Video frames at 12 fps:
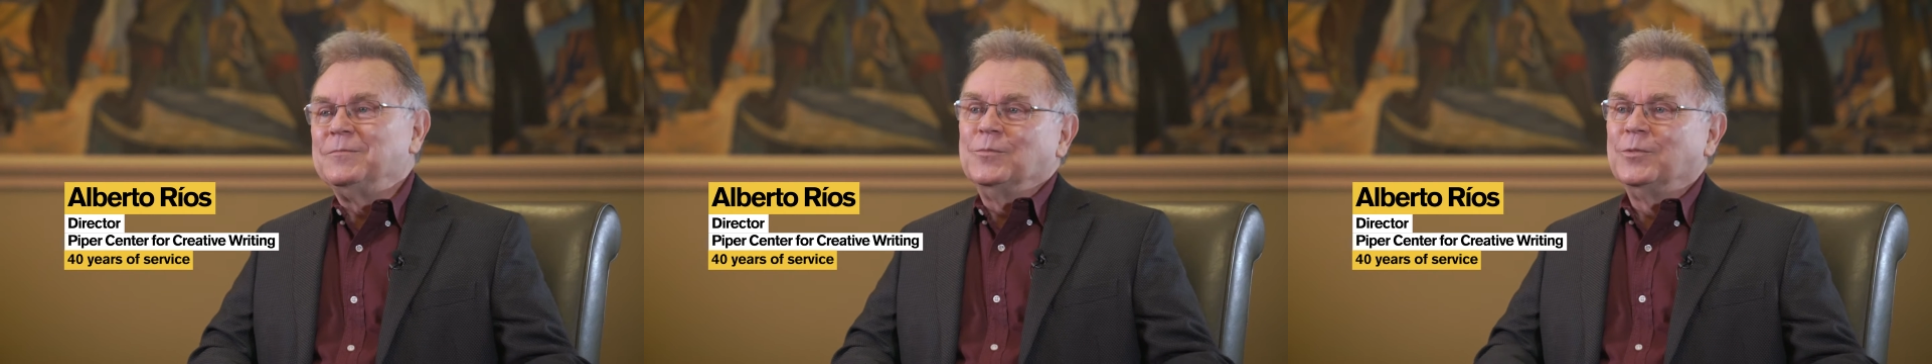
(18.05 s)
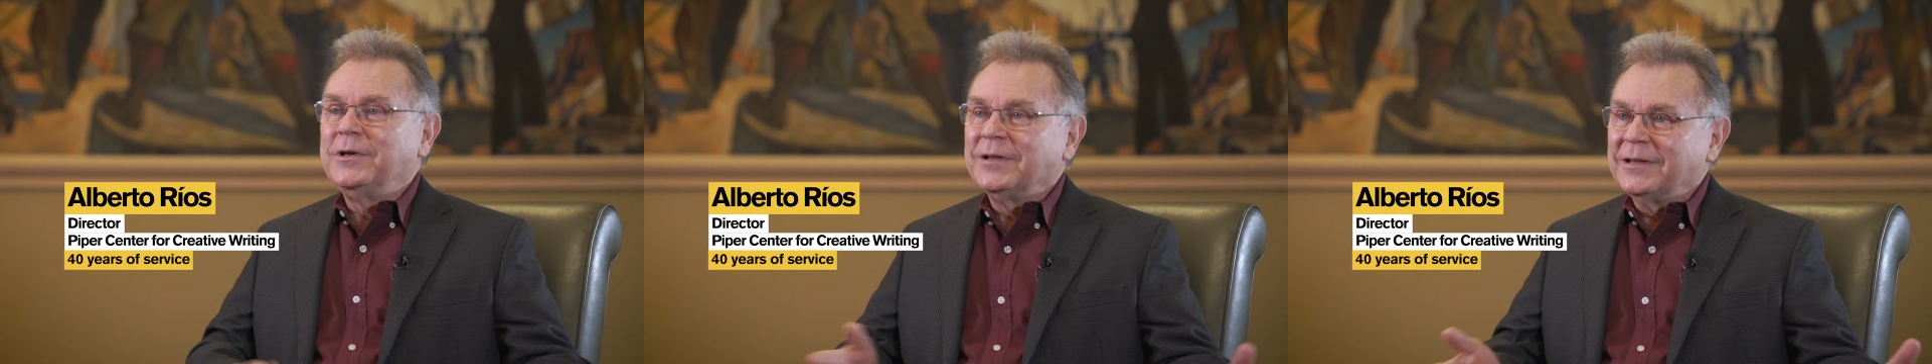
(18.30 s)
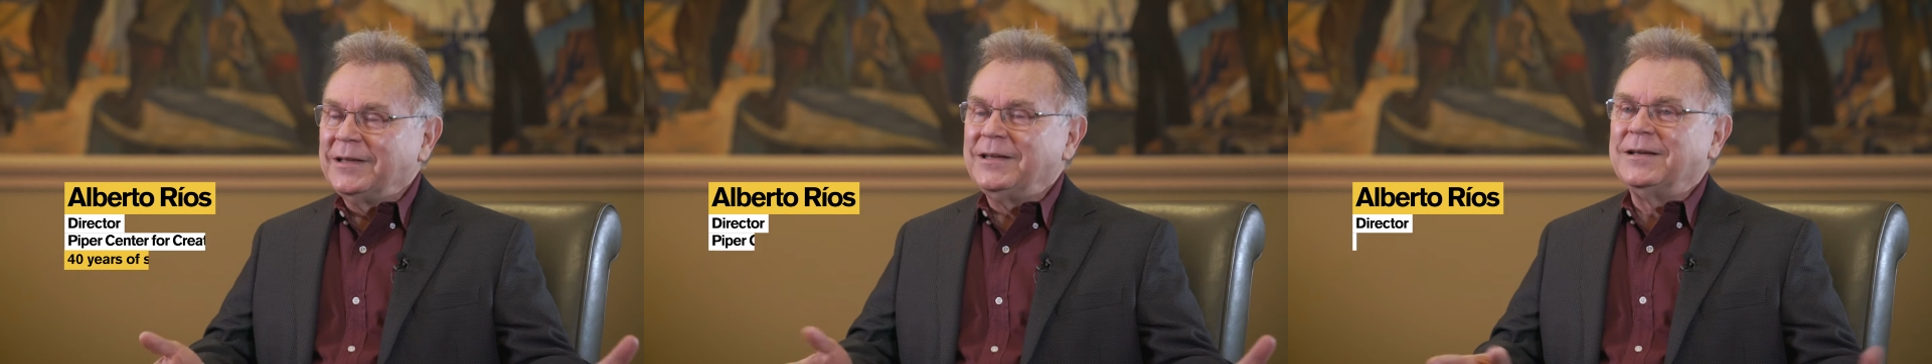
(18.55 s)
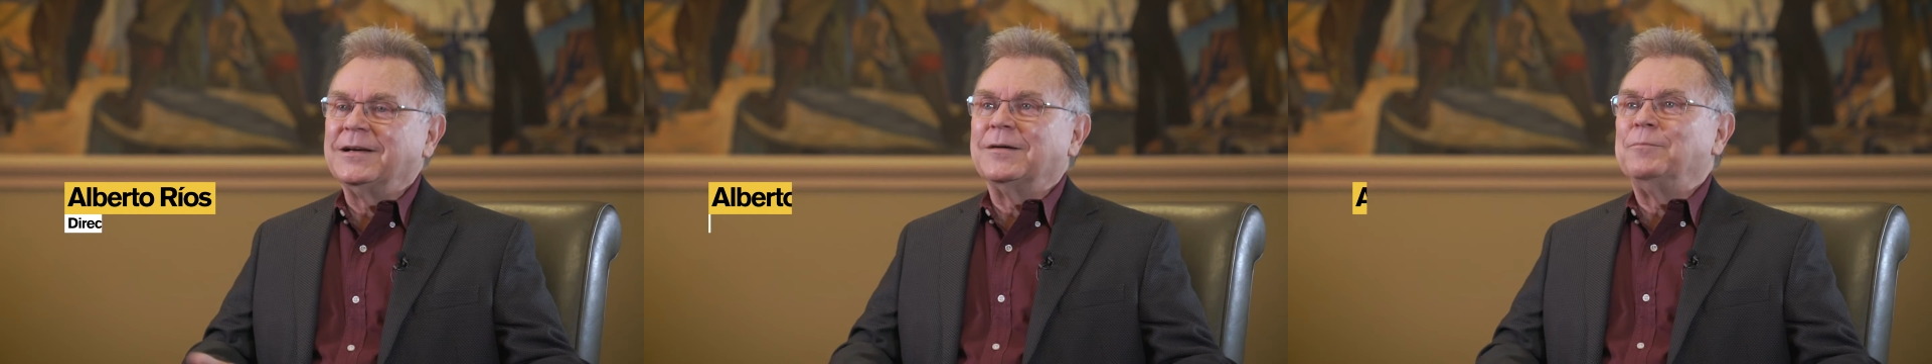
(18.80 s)

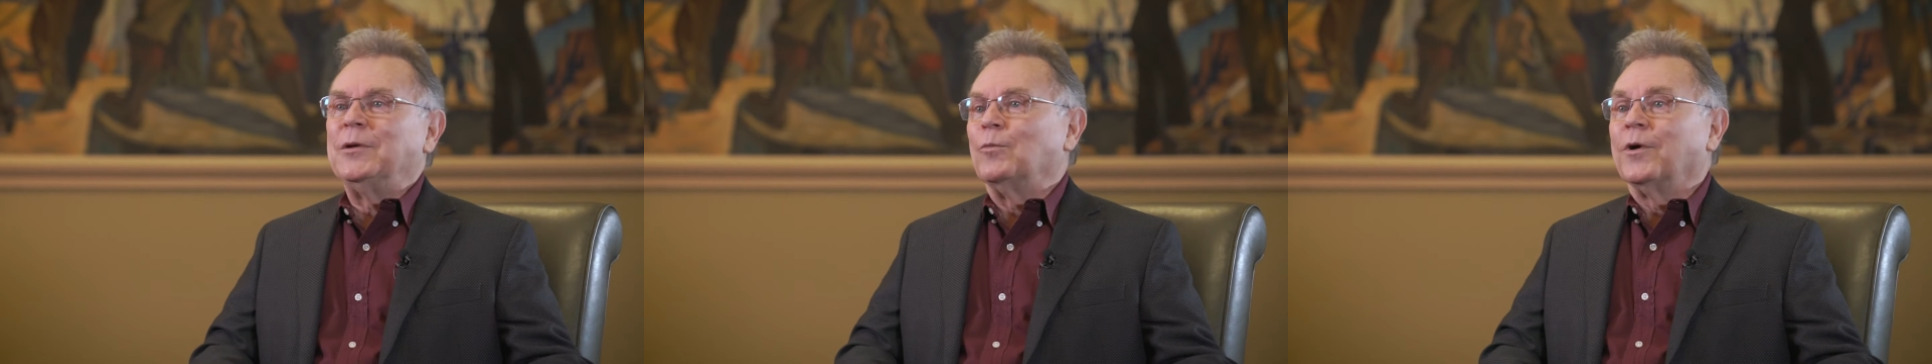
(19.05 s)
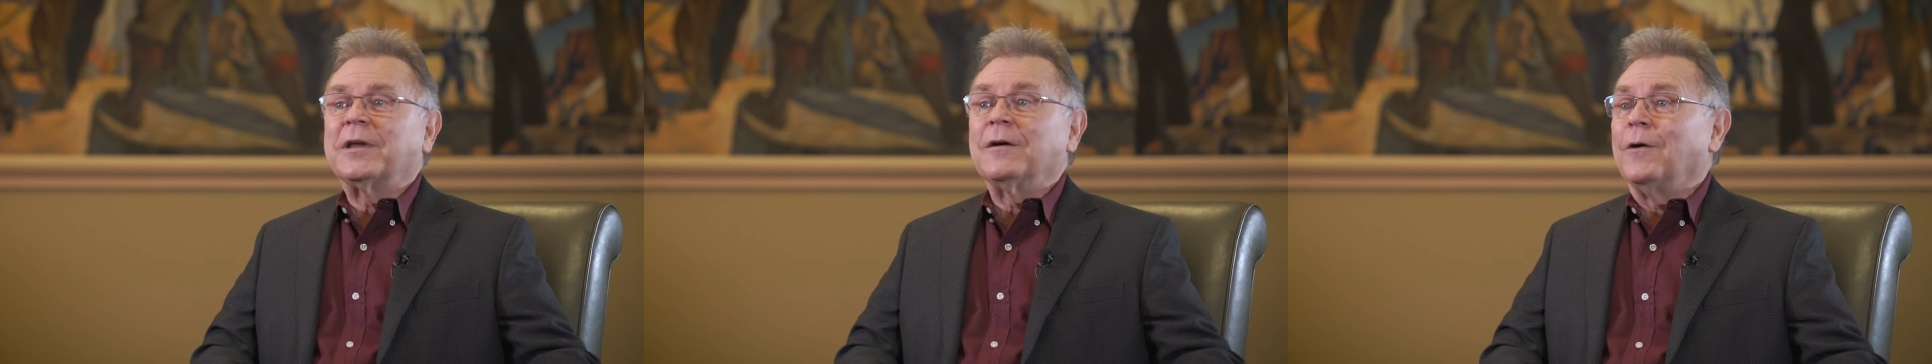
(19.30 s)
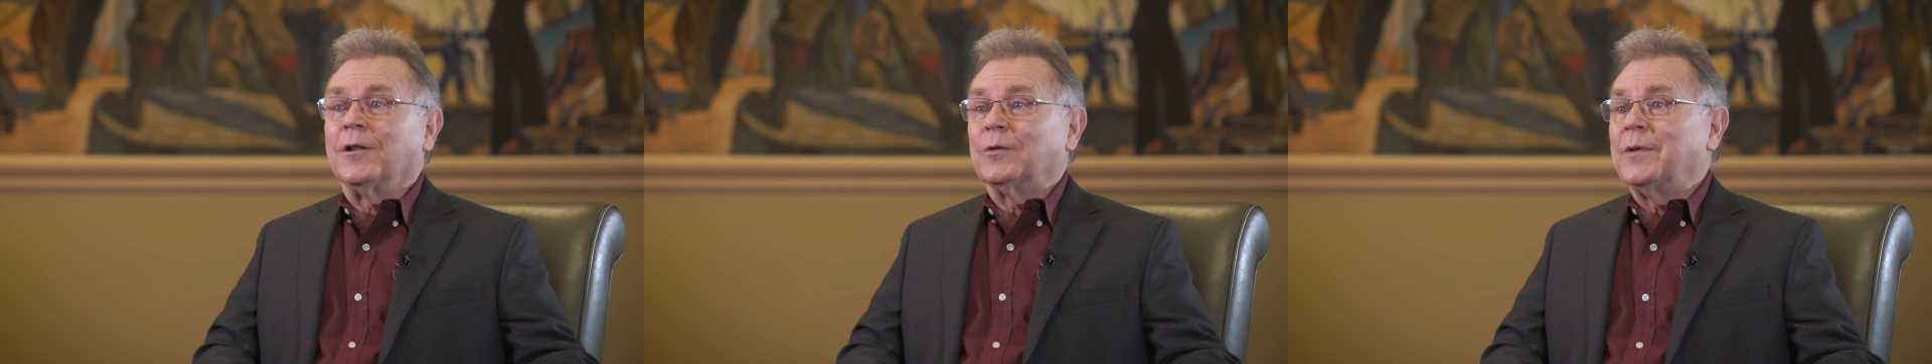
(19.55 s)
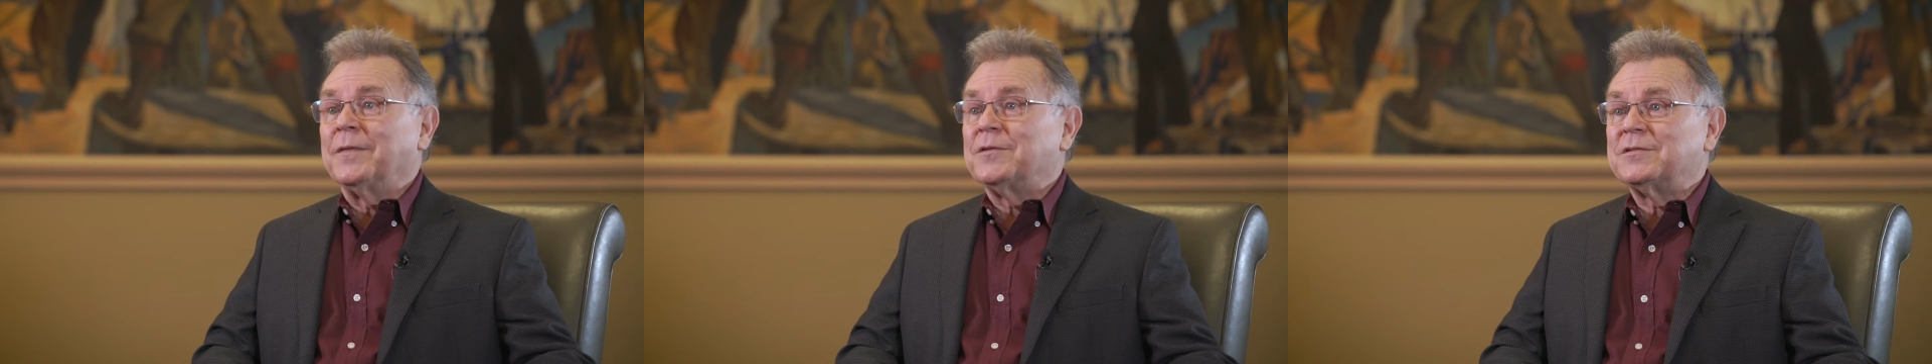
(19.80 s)
really uh, been working all
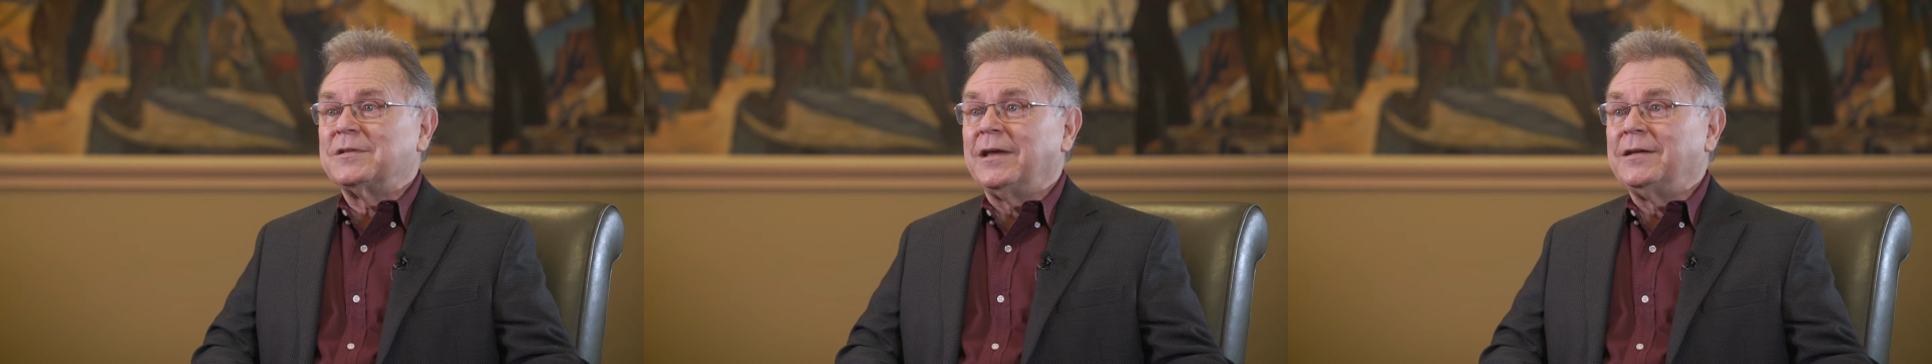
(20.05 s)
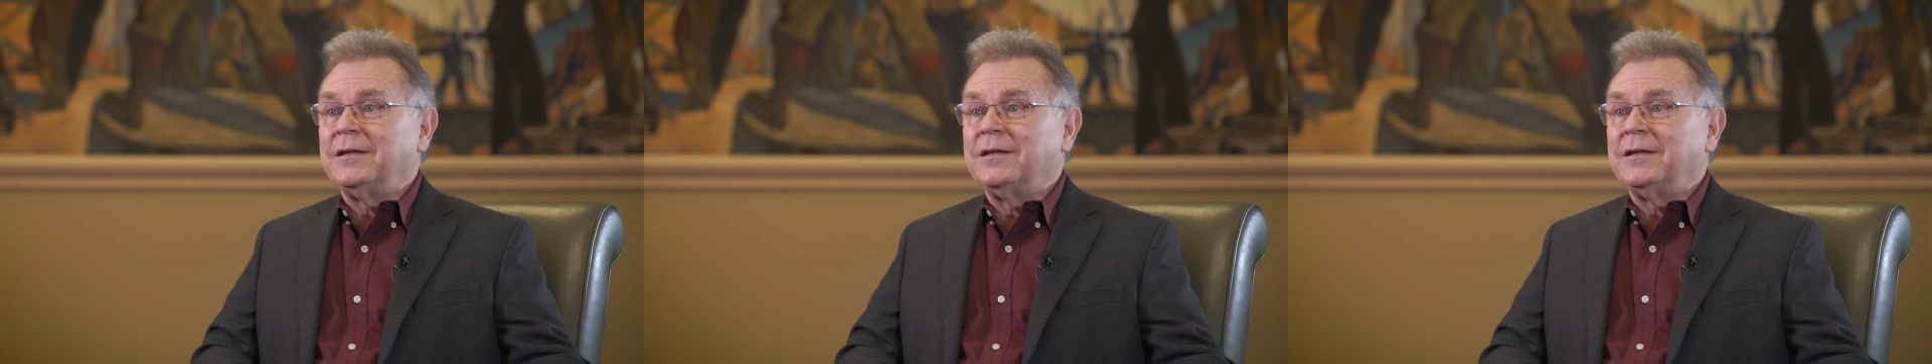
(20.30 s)
around the state